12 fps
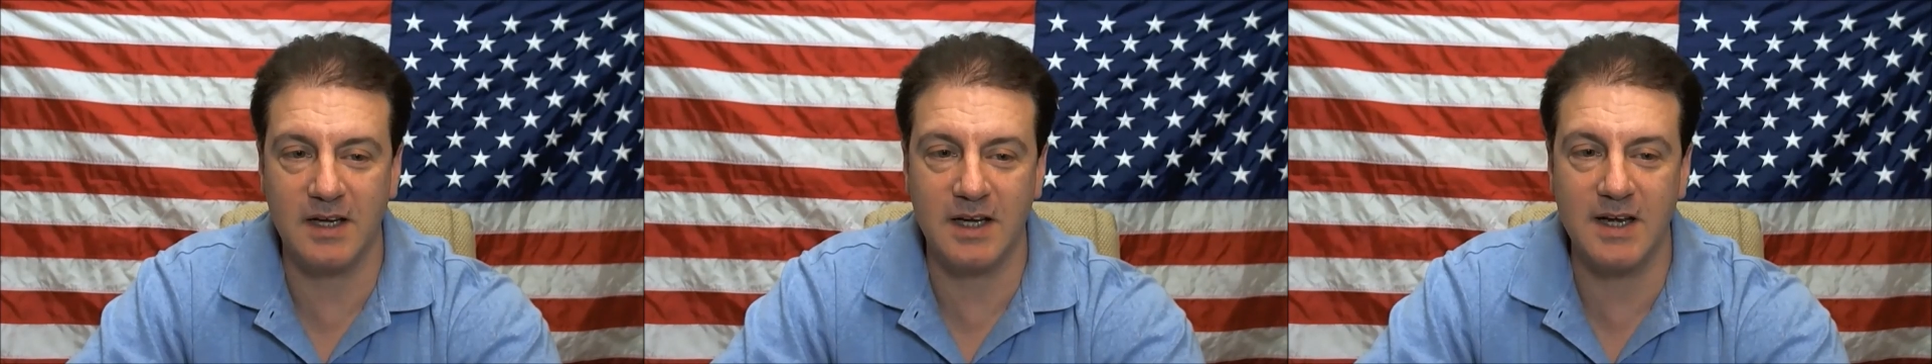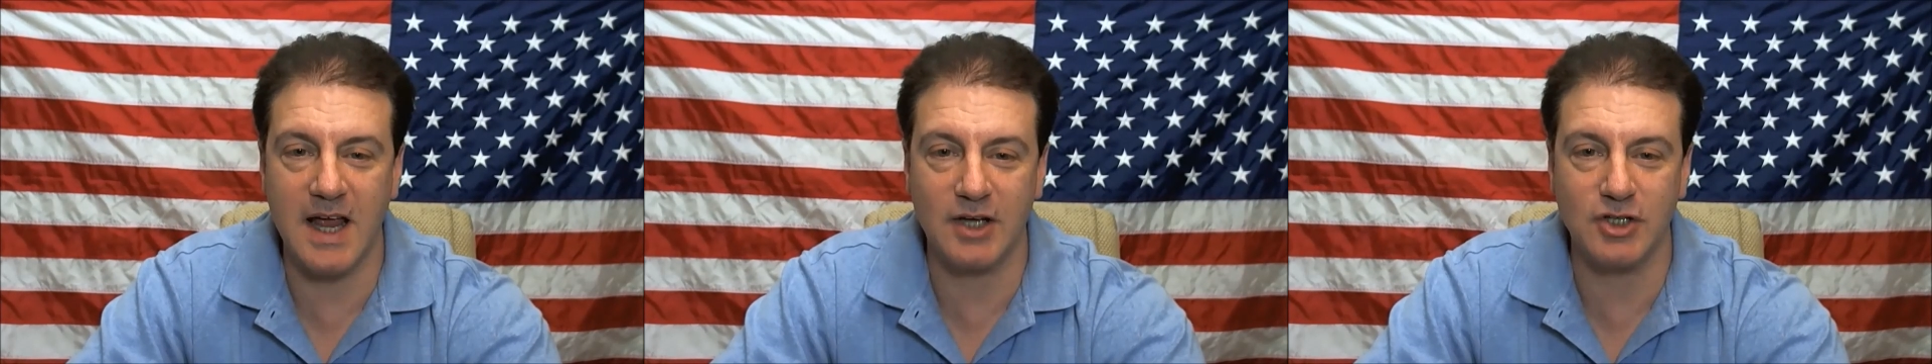
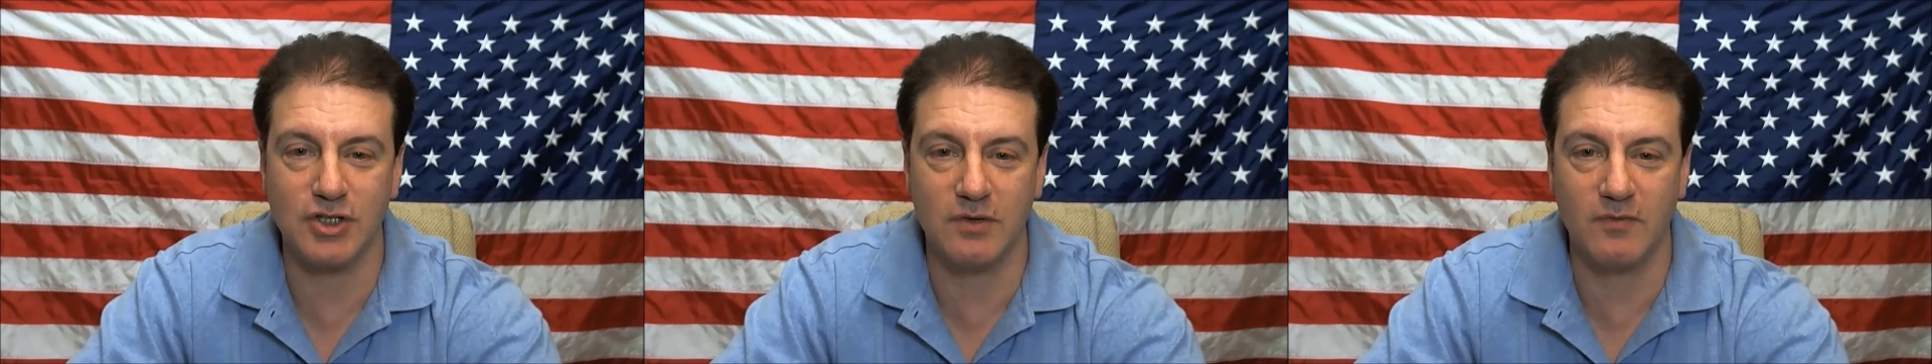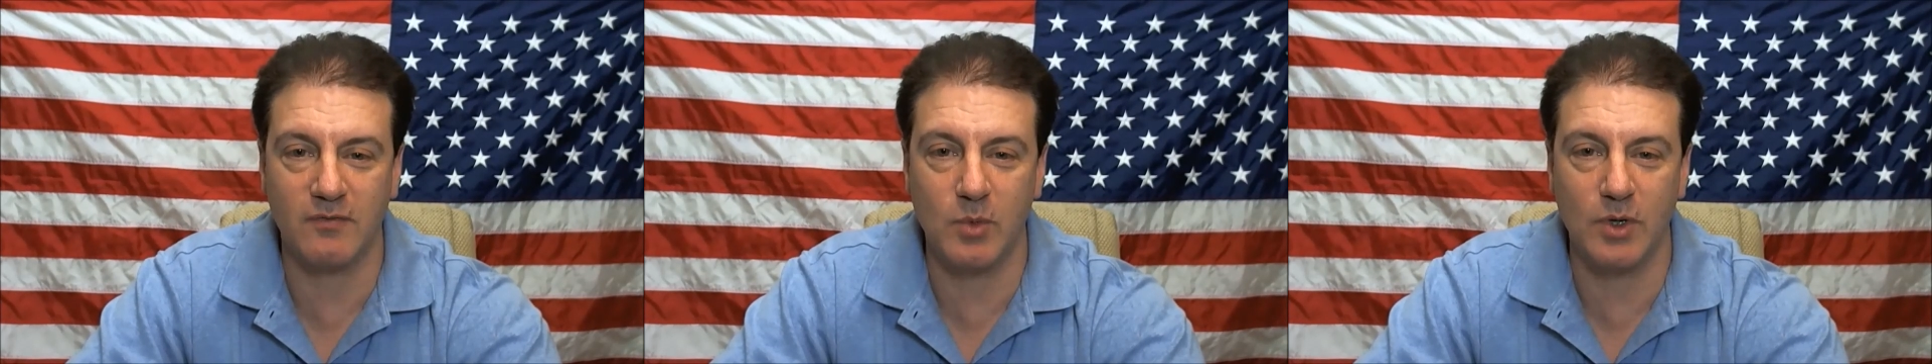
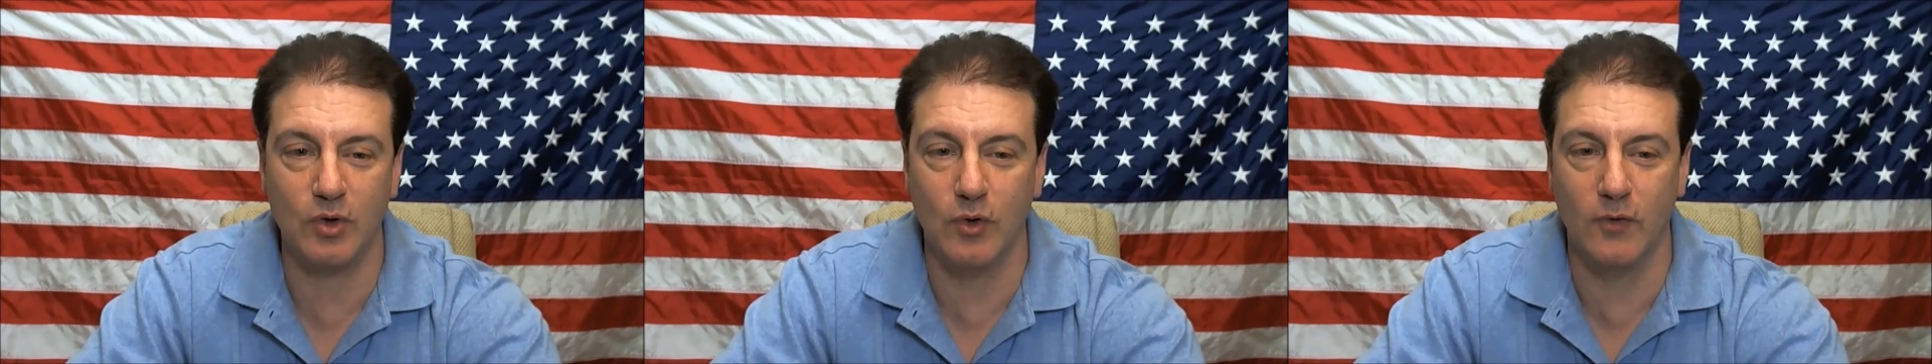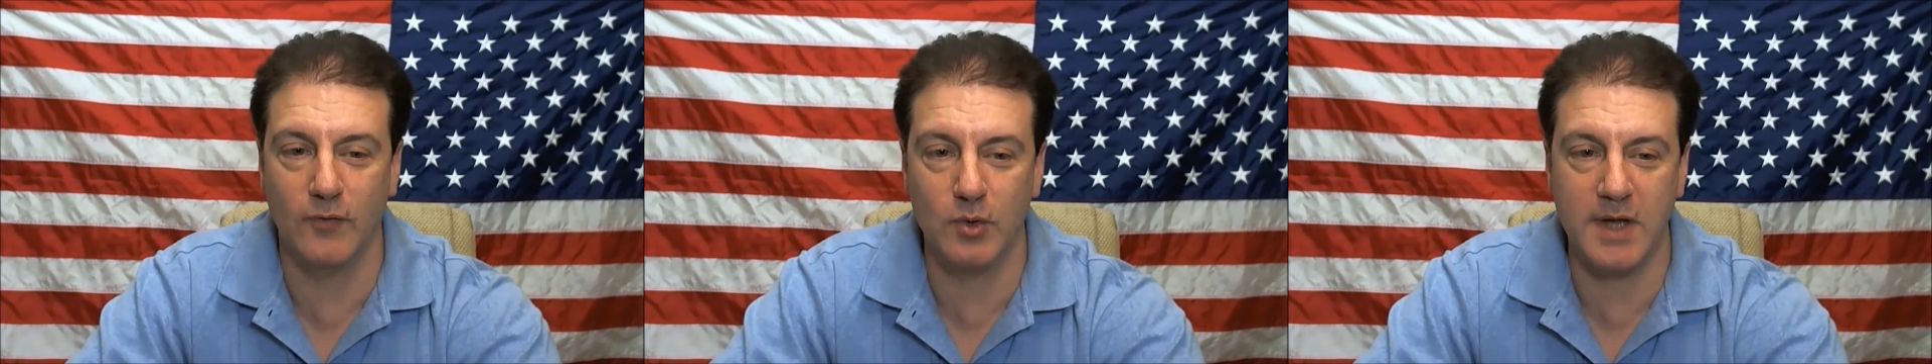connection with
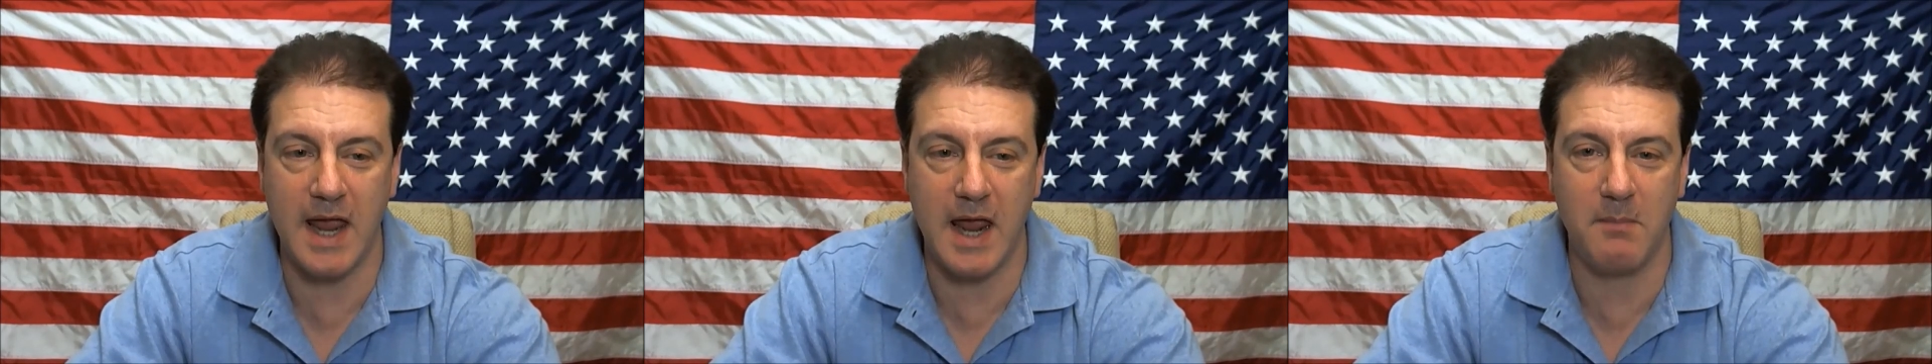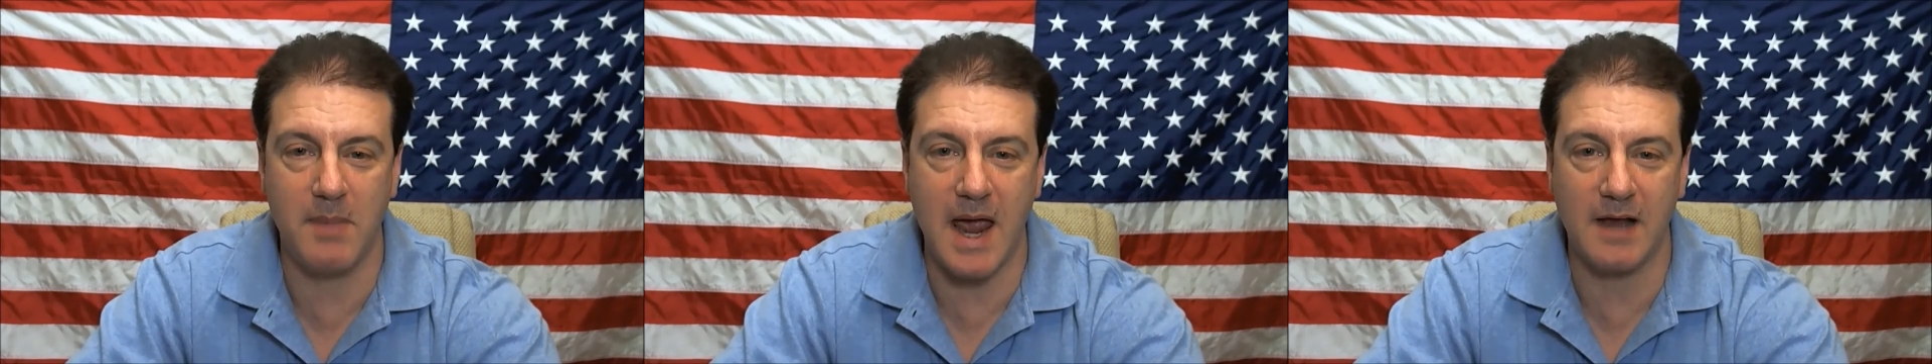Uvu
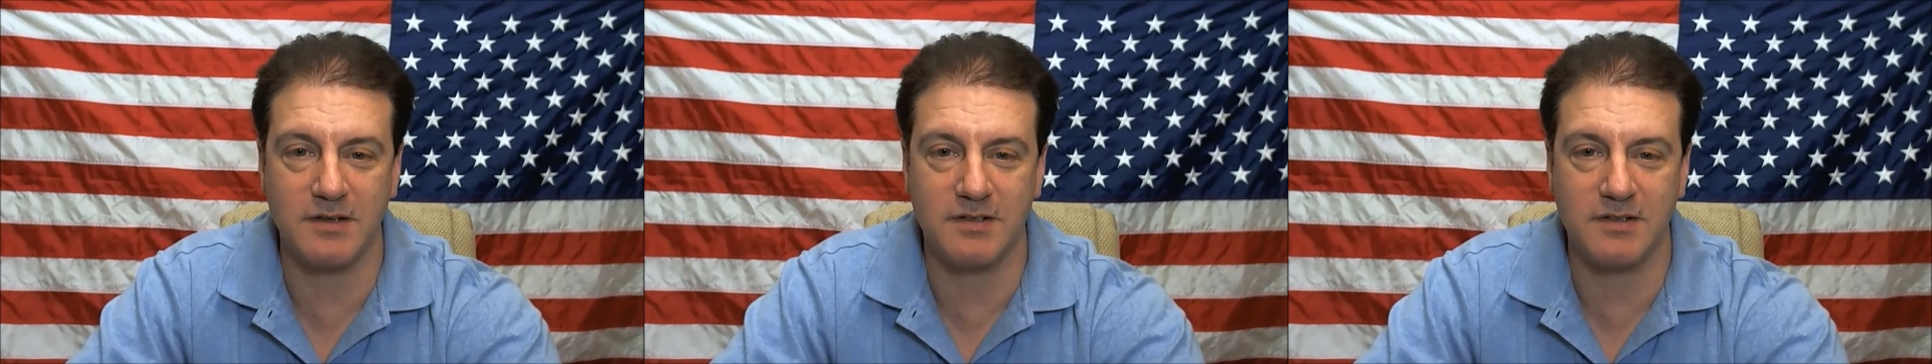came back.